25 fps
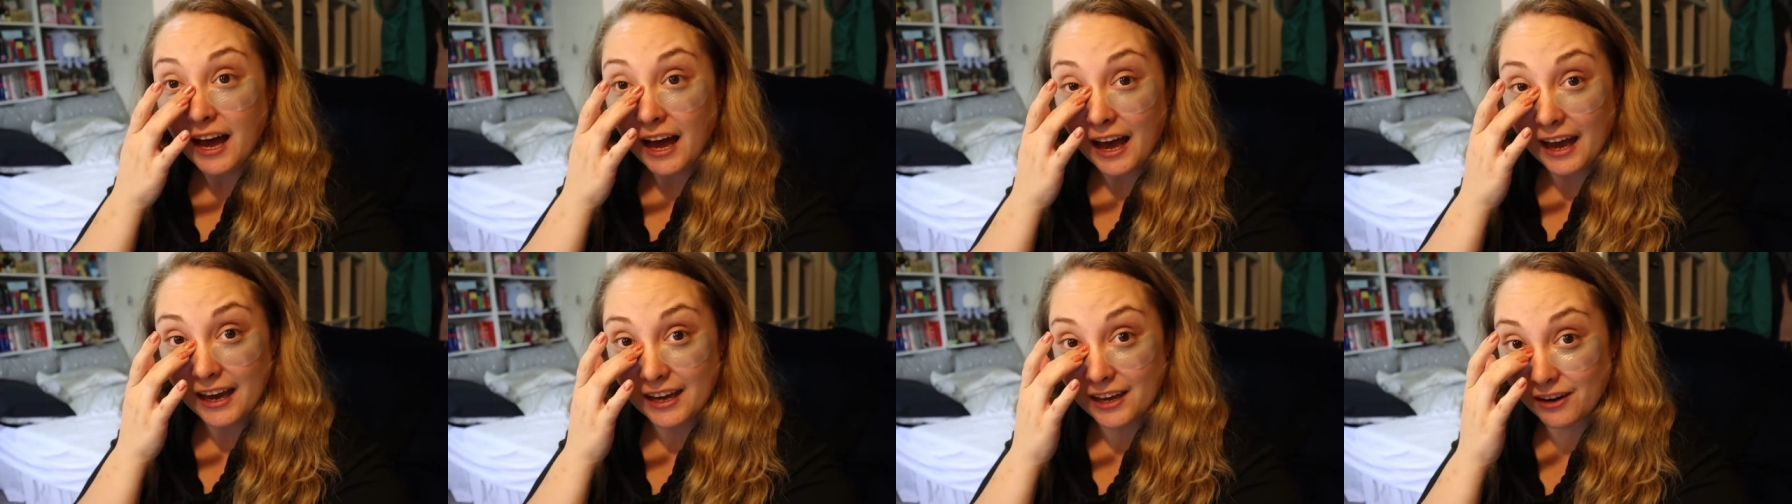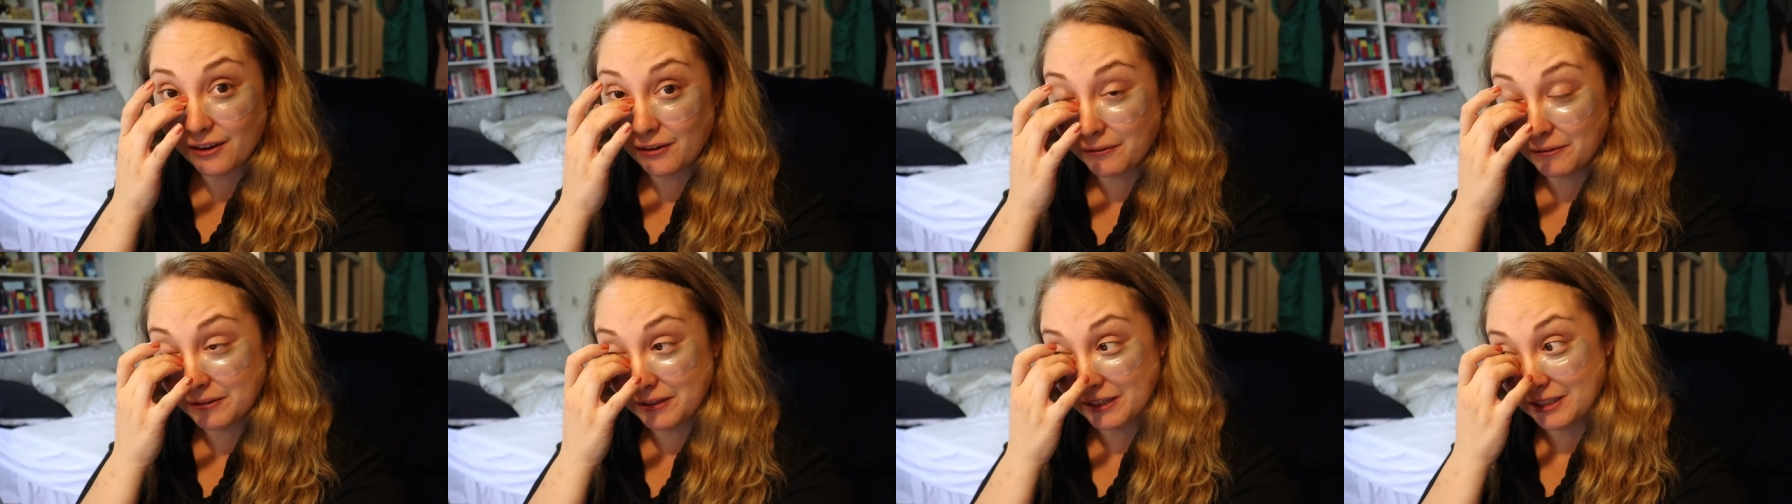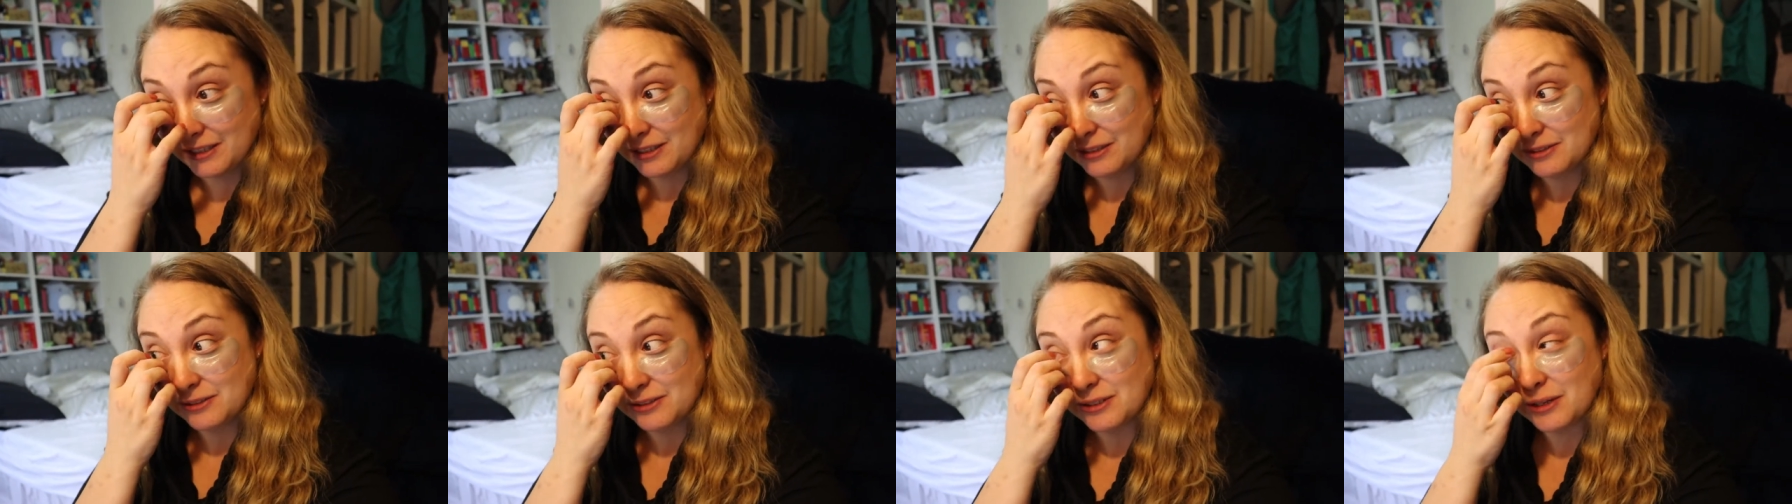I can only
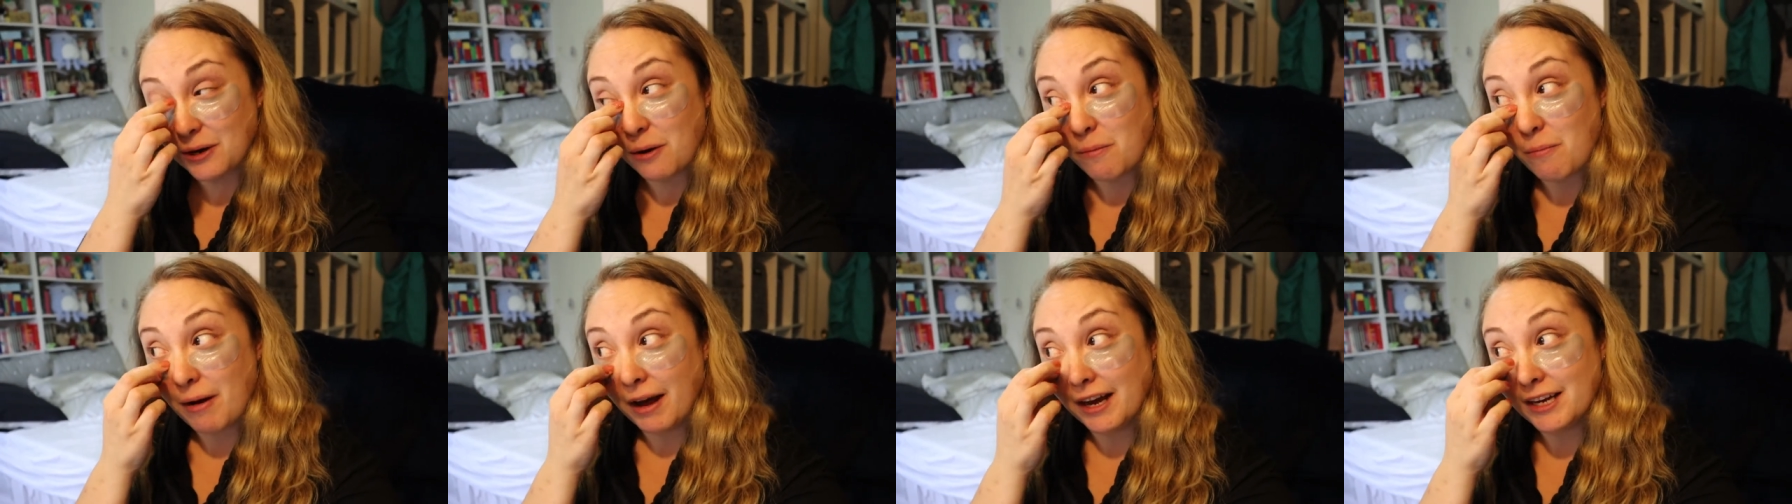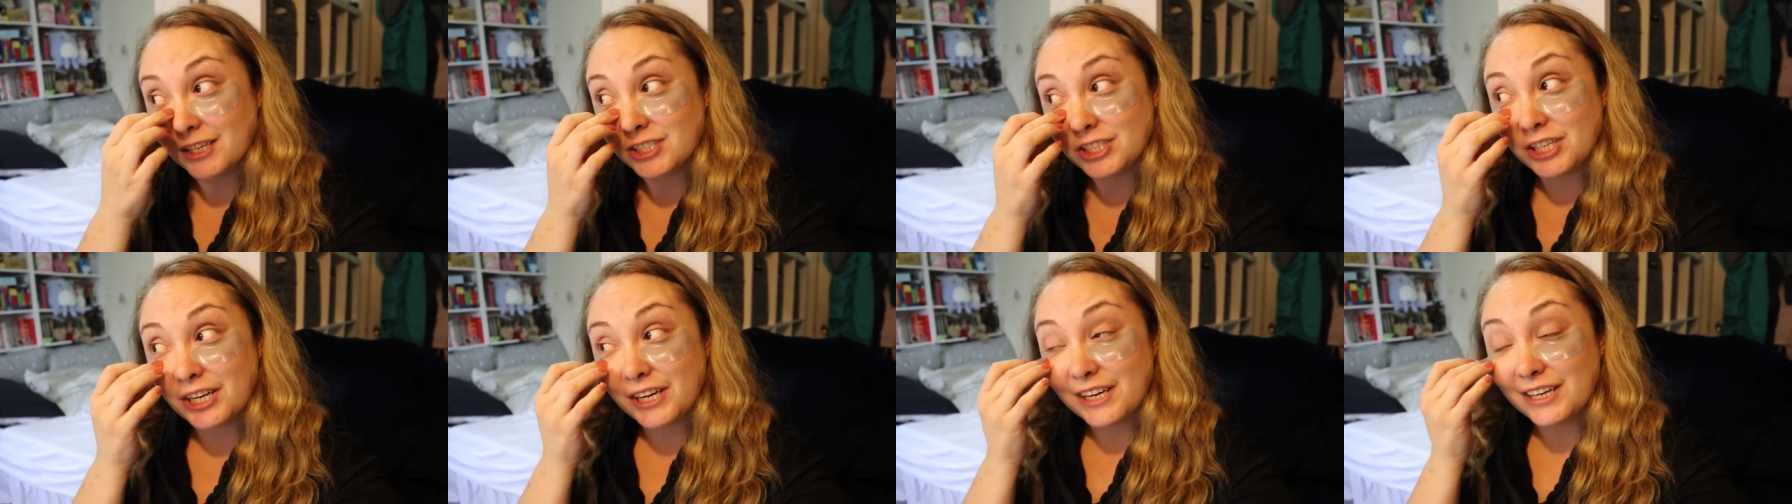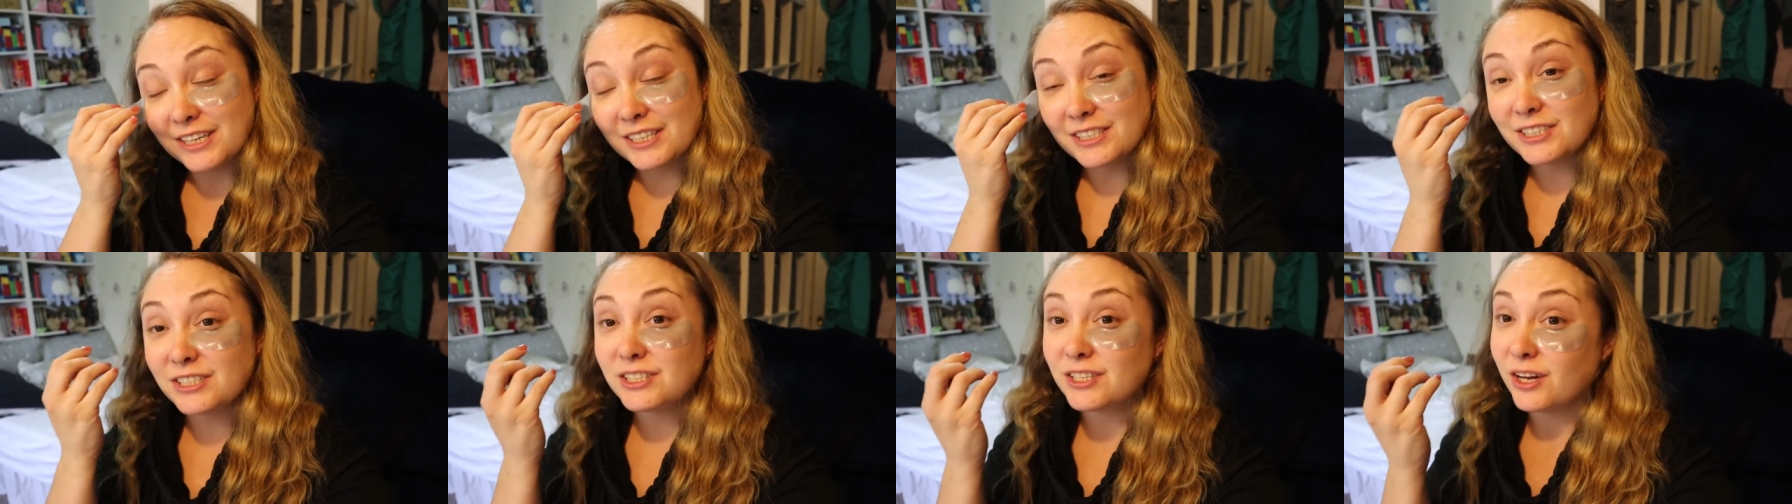do so much
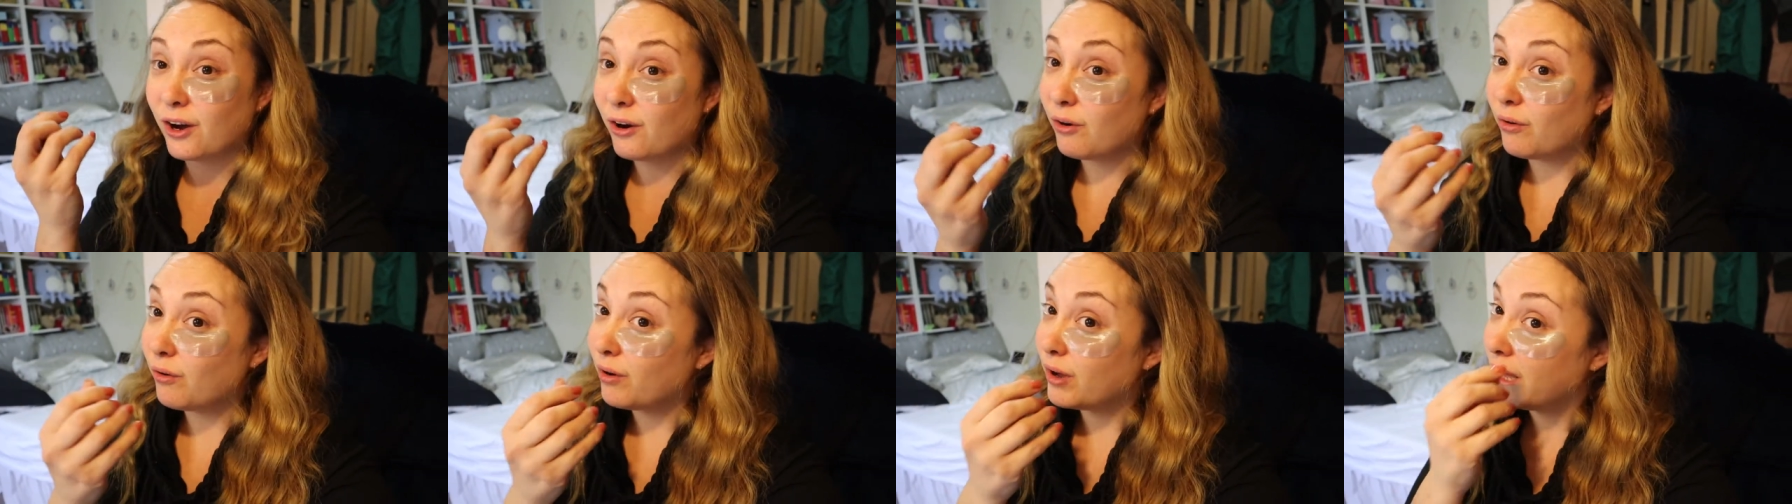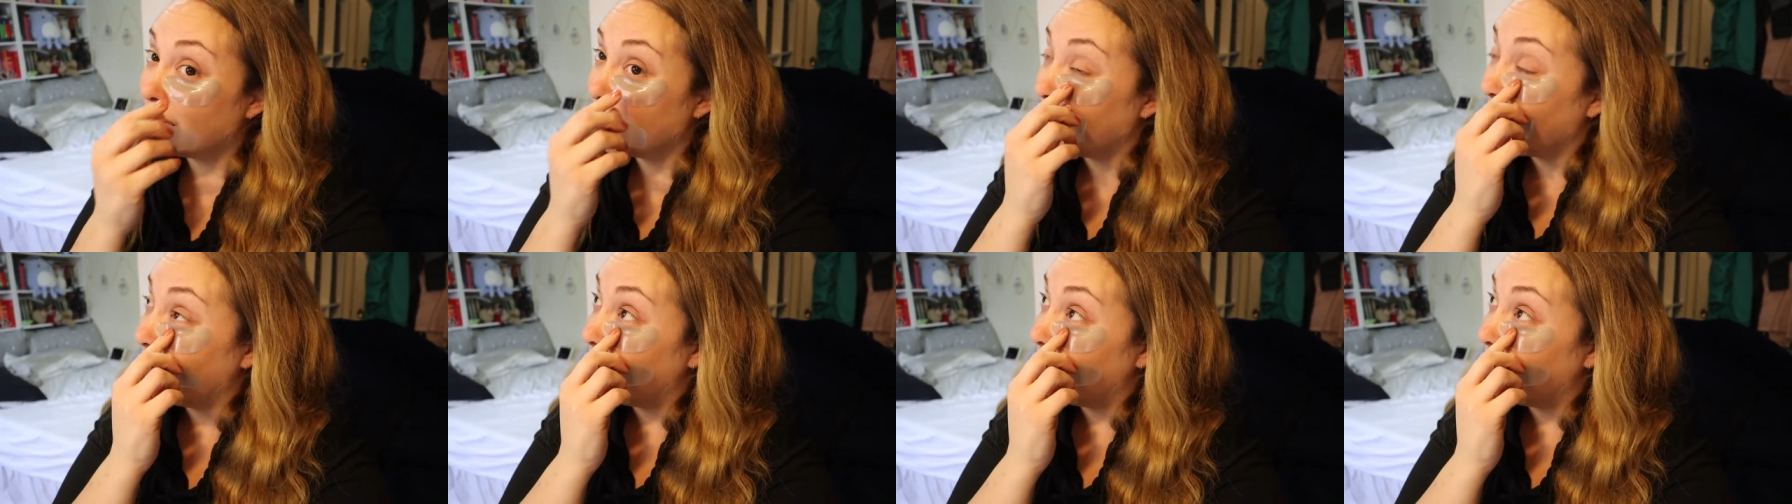here, so